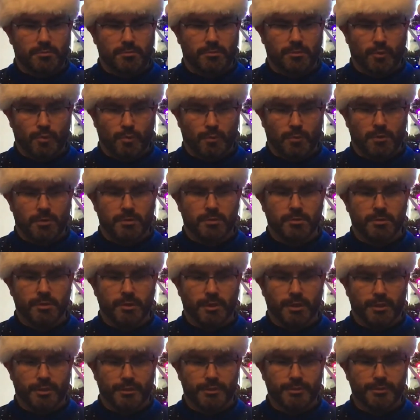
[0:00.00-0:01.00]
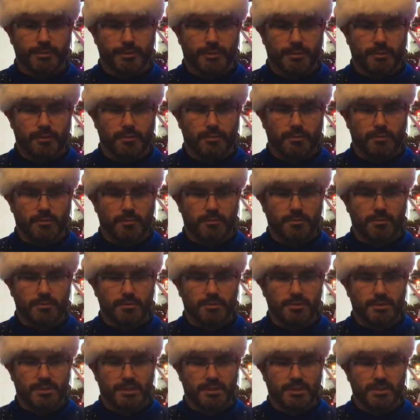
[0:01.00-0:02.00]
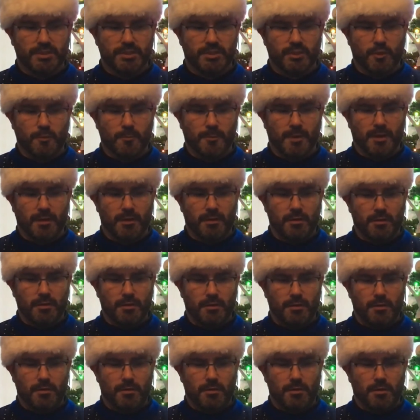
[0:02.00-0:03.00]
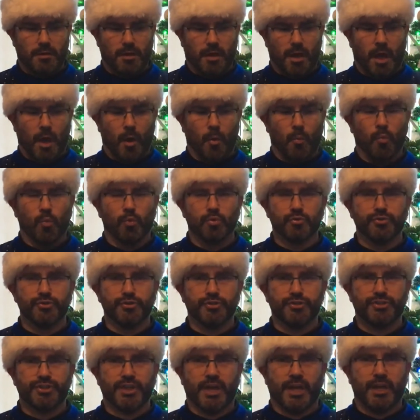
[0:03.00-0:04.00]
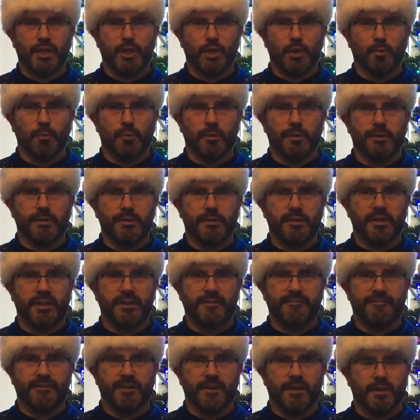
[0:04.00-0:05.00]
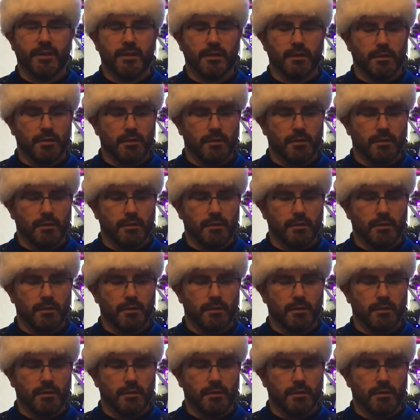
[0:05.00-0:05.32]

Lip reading: "You exist," said the snowman. "I wouldn't say you were living."